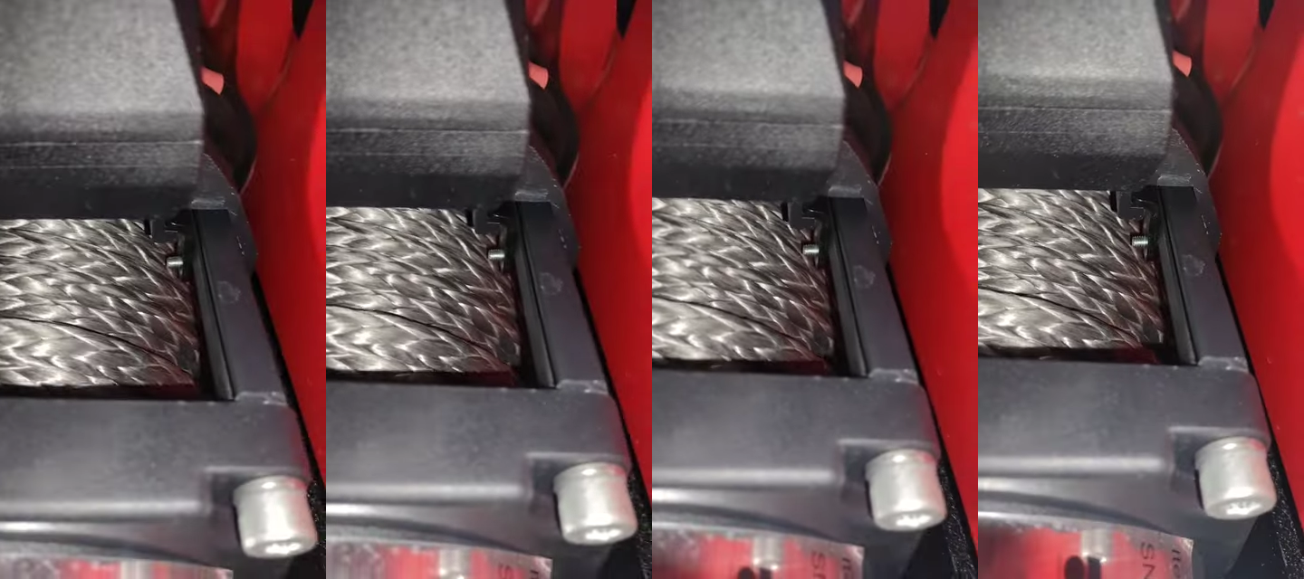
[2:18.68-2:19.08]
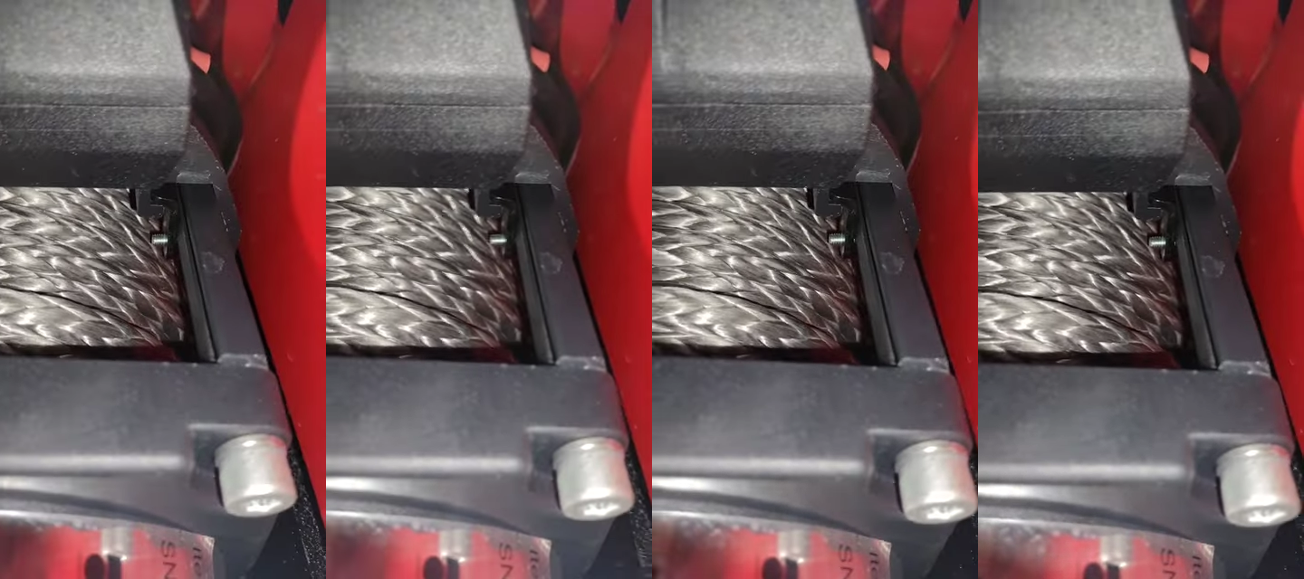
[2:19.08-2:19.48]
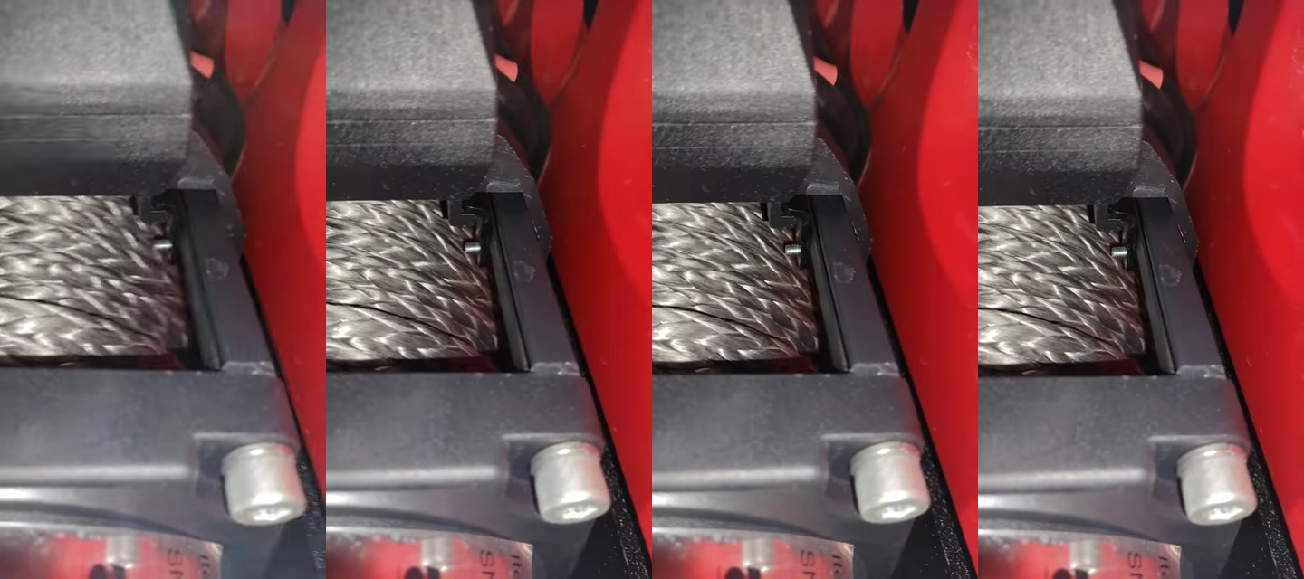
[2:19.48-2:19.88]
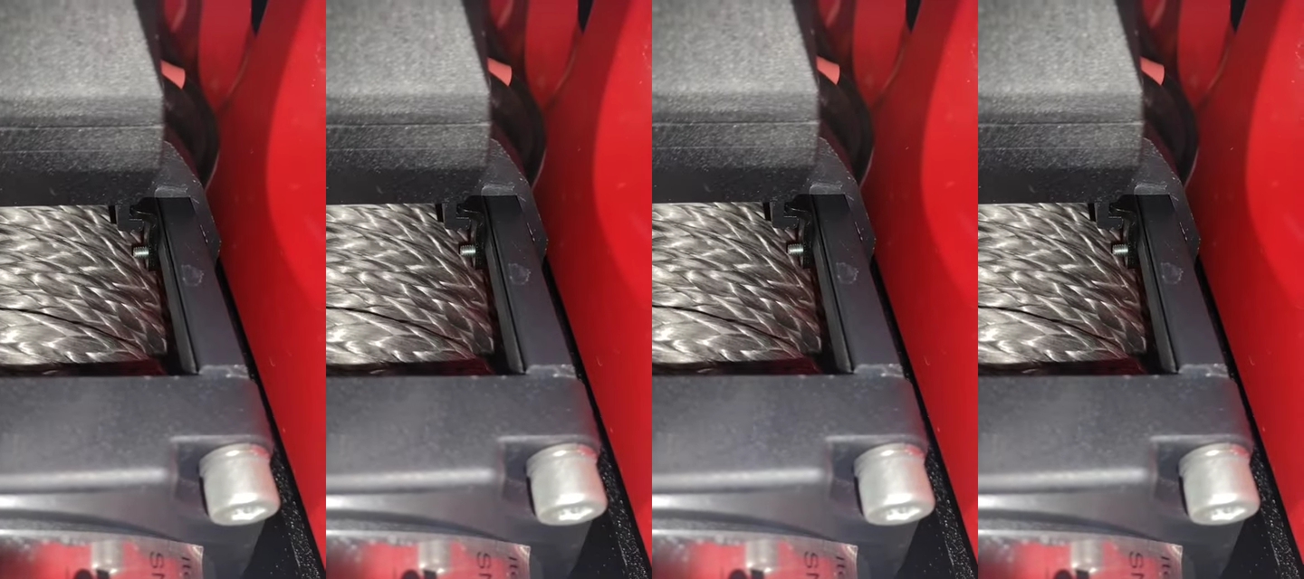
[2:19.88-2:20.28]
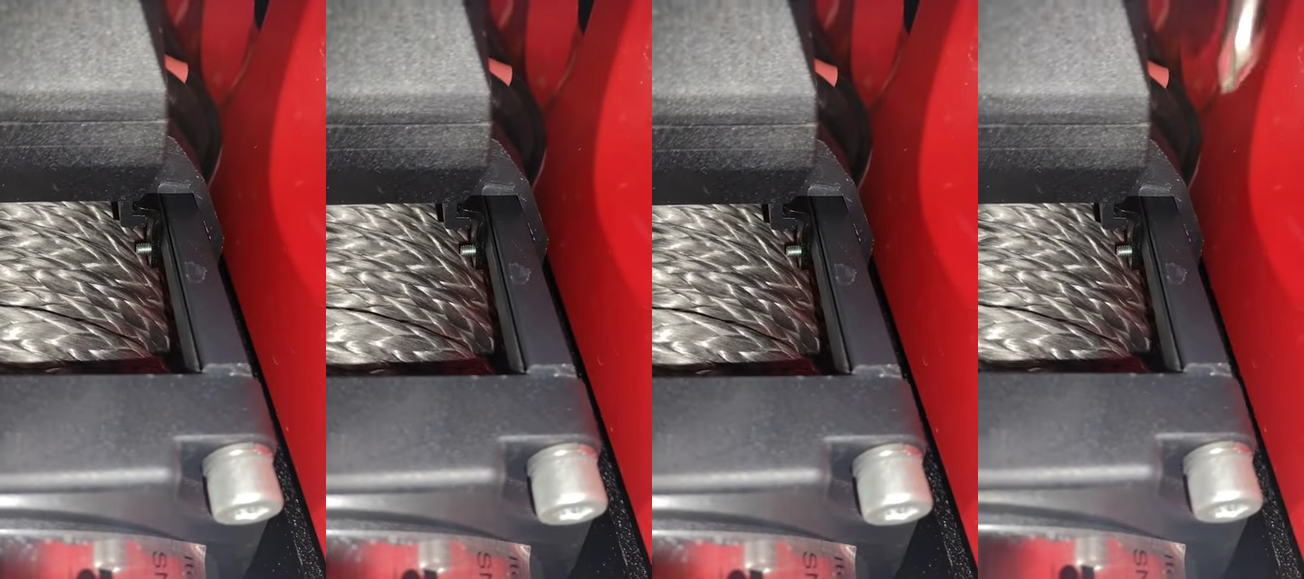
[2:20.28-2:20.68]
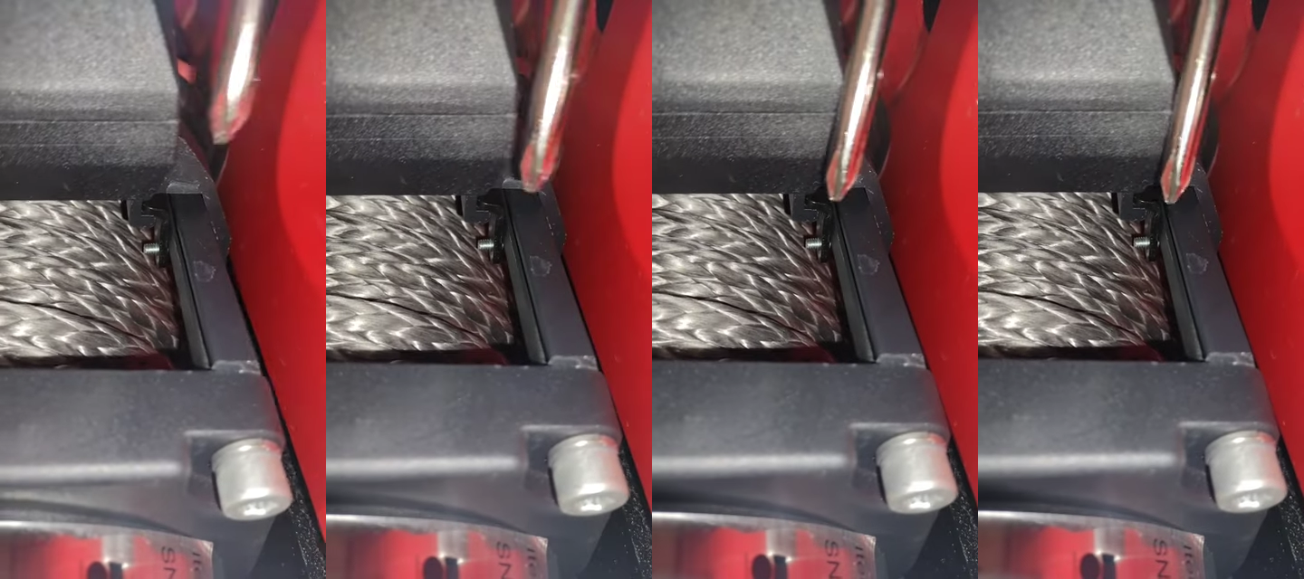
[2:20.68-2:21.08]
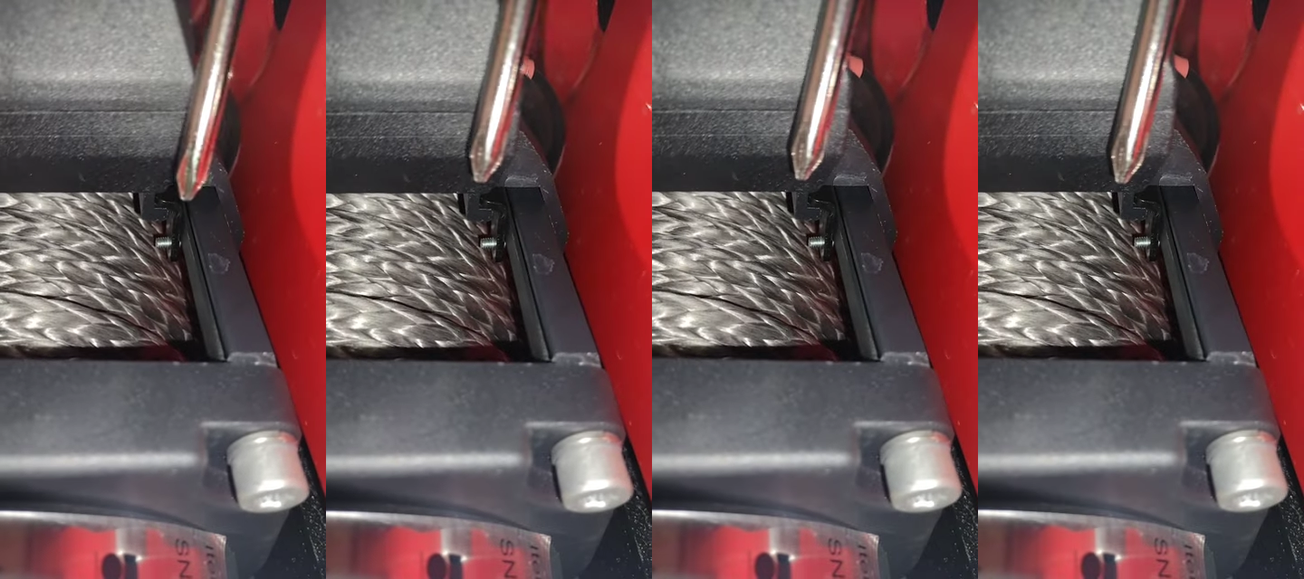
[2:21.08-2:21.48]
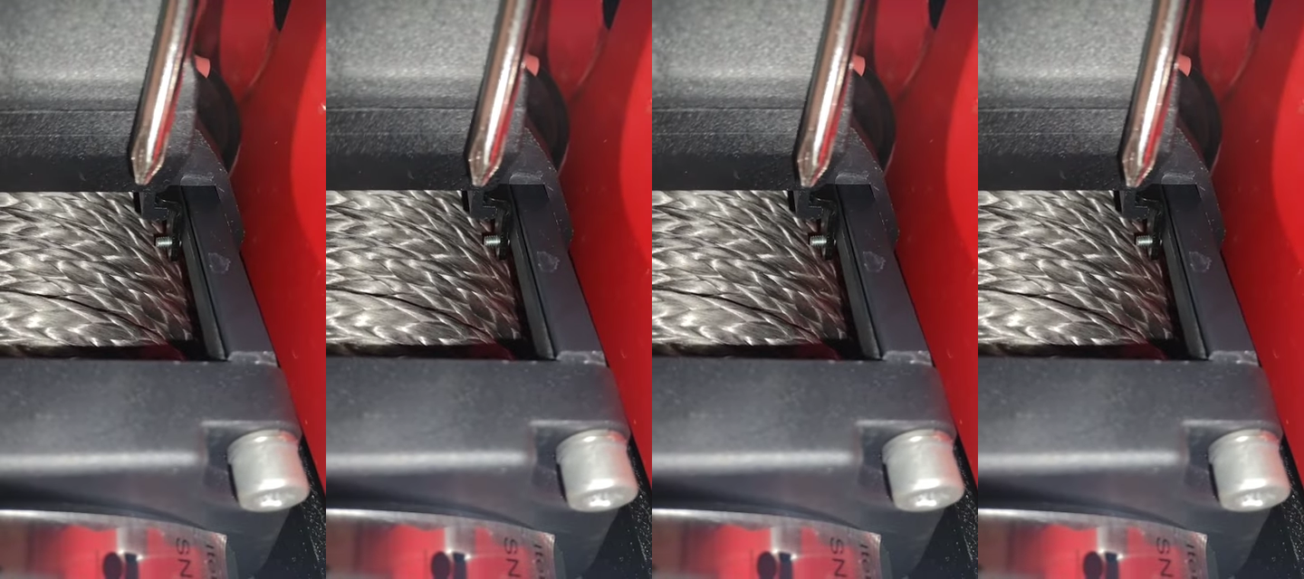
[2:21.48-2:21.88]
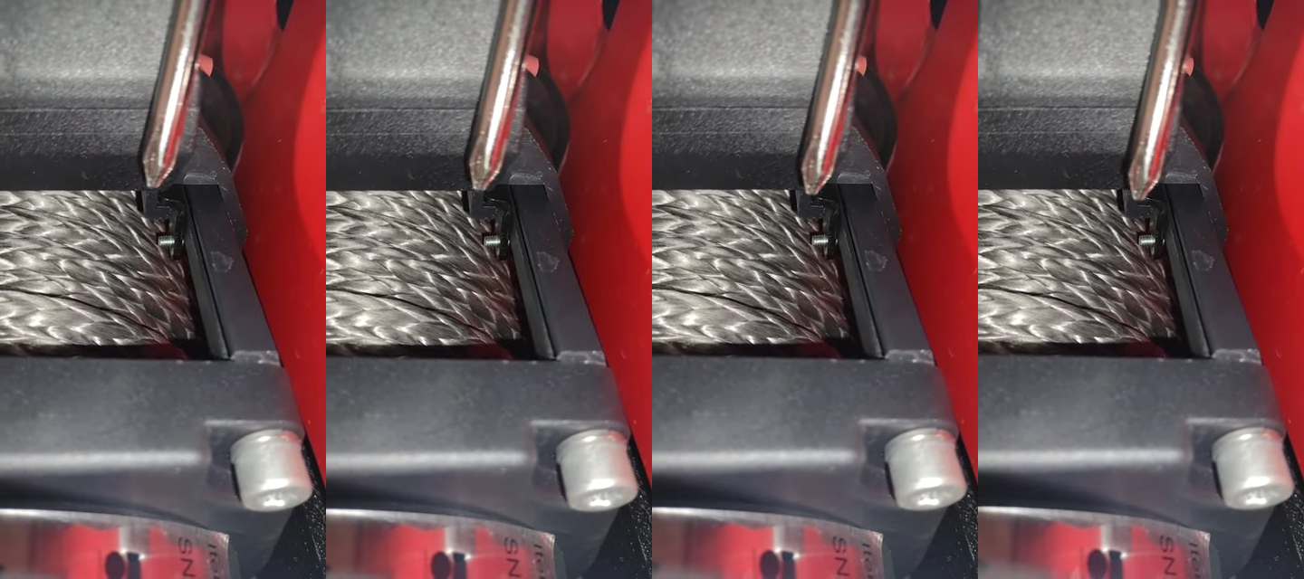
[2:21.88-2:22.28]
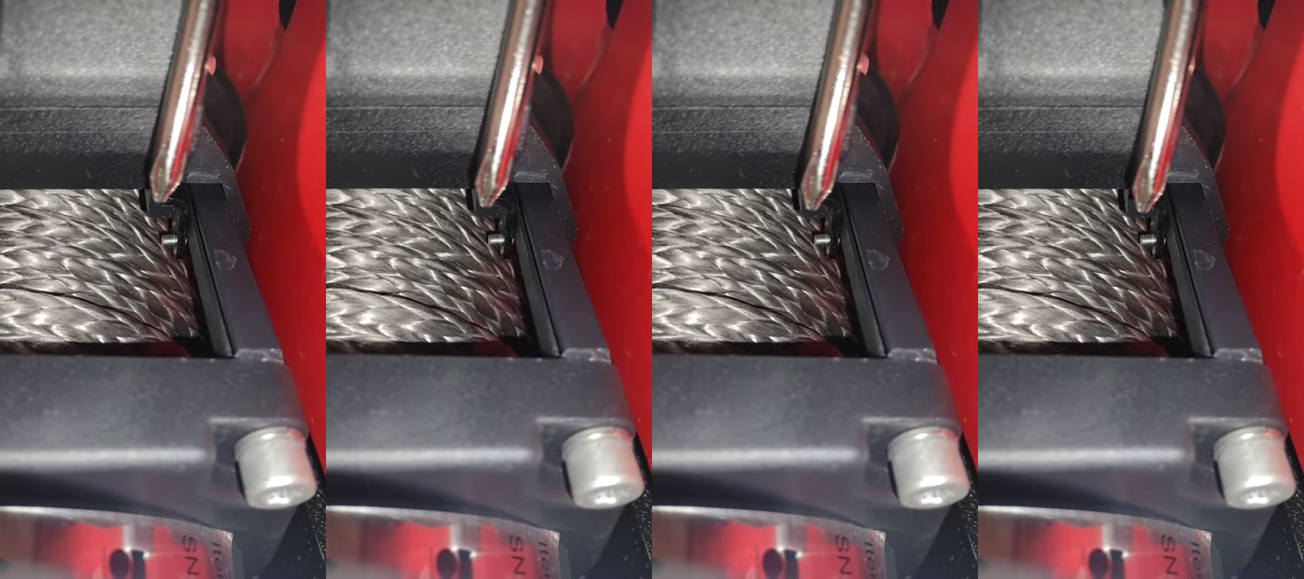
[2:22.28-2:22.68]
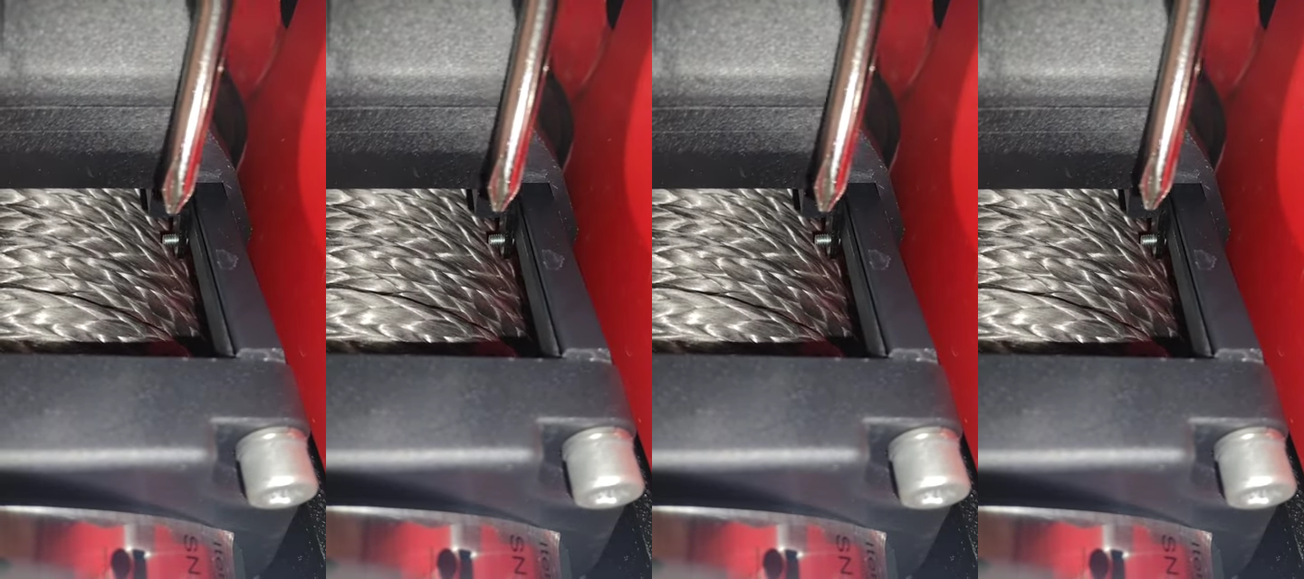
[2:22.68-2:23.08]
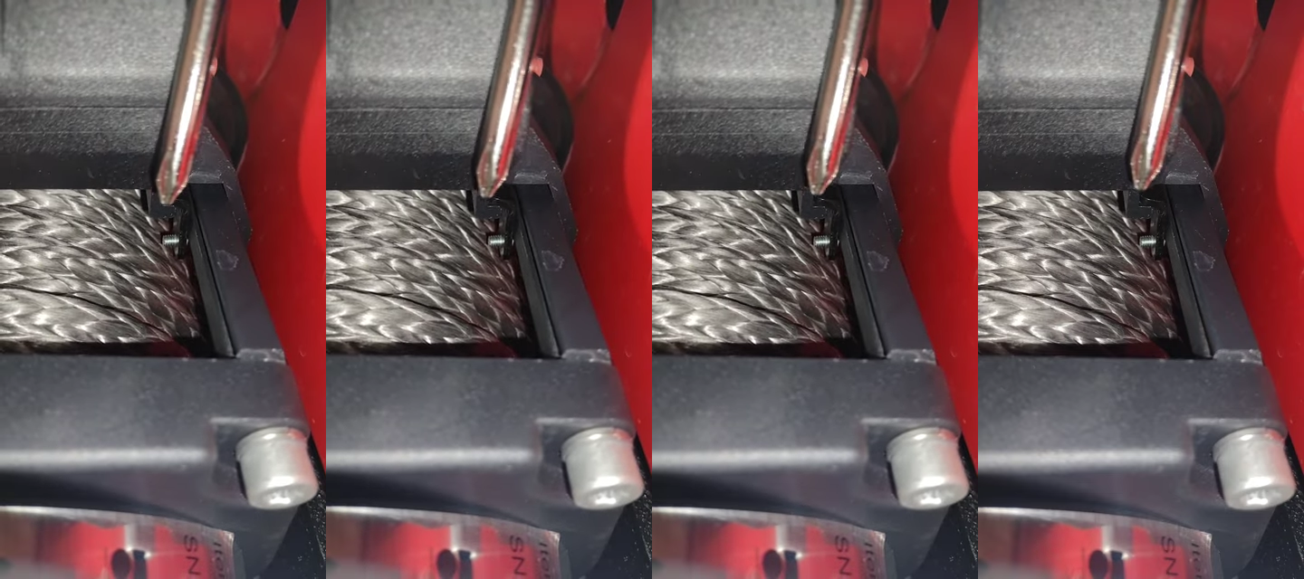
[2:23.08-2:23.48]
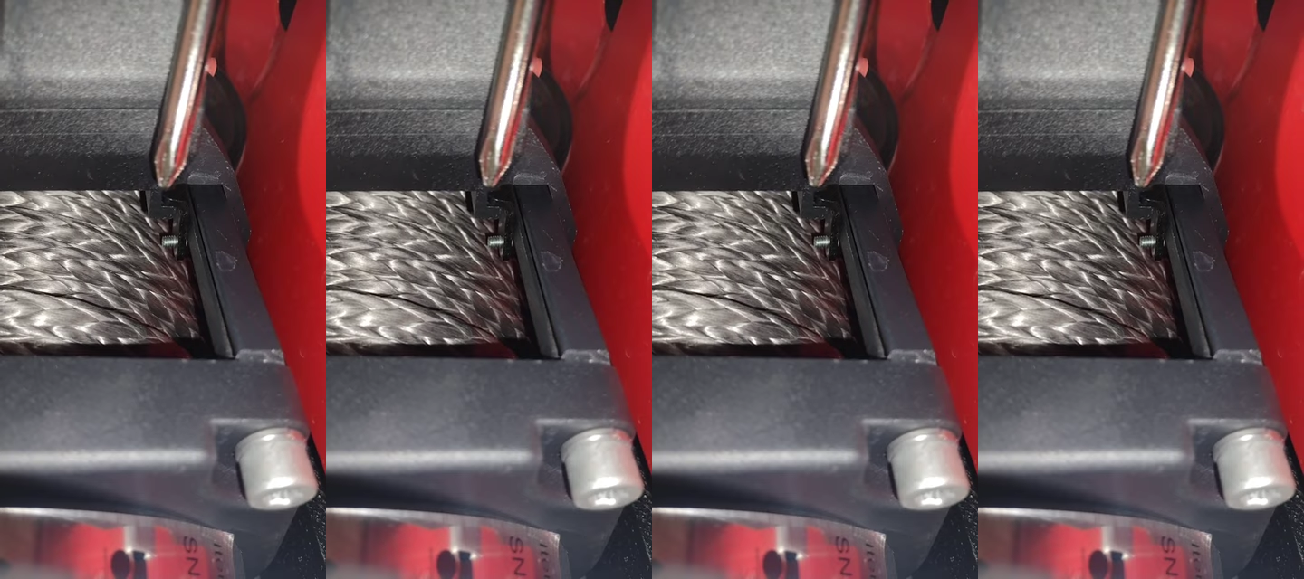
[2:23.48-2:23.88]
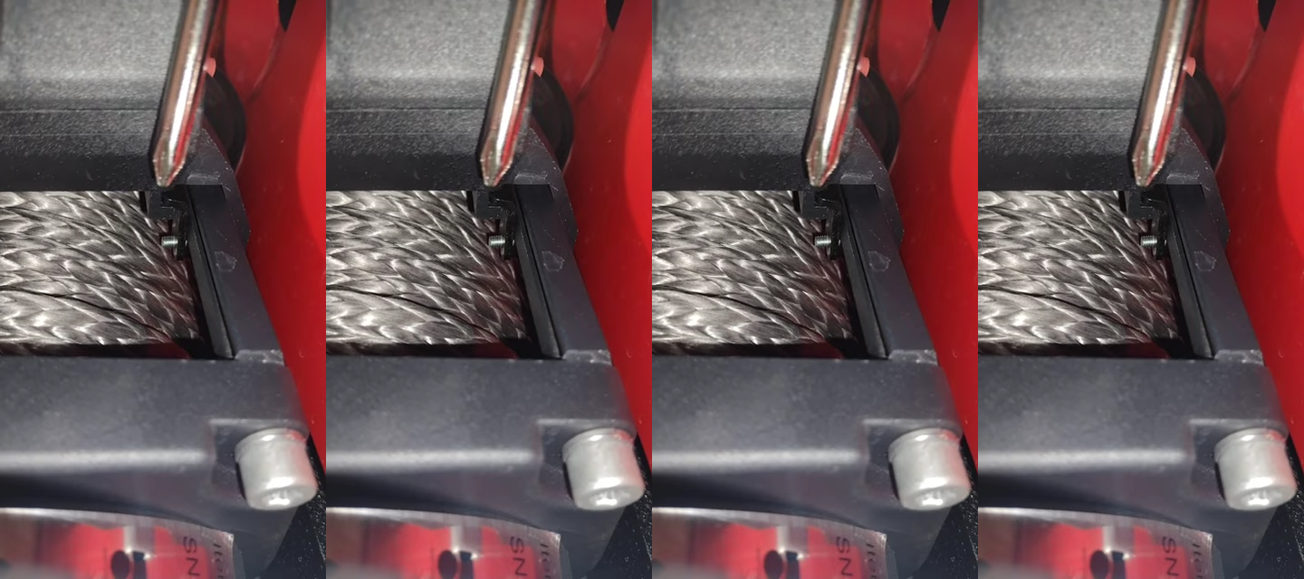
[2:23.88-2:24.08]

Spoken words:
Nobody's mouth can be seen.